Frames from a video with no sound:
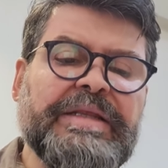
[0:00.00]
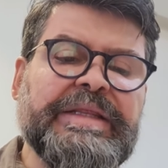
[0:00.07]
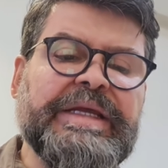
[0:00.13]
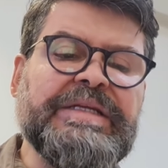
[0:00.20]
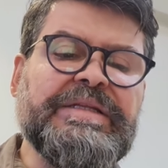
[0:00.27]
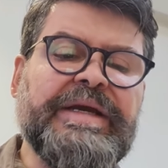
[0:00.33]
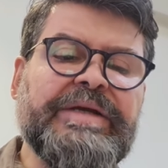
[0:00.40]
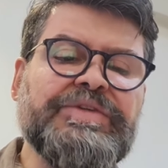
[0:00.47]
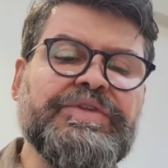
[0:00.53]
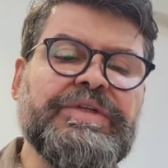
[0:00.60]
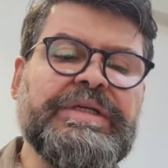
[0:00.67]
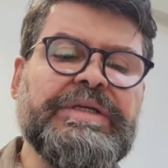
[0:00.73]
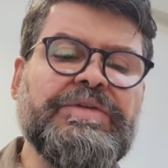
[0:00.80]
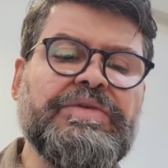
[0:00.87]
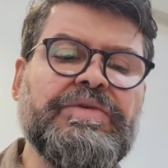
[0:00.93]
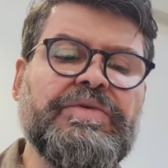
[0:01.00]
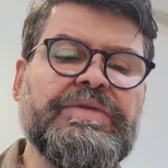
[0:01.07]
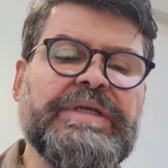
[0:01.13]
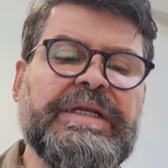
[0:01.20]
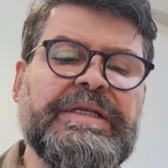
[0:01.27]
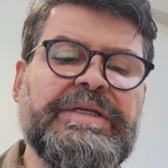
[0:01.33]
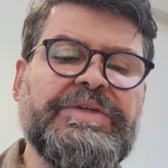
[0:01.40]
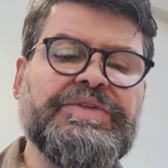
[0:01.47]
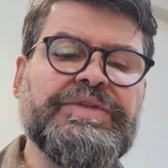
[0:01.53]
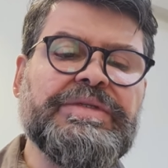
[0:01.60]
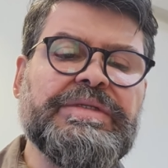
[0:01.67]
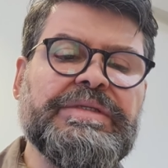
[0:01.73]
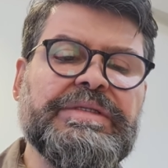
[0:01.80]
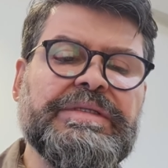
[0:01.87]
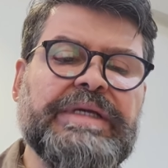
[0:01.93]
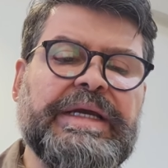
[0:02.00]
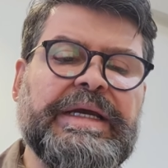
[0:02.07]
the reduction in total lesions,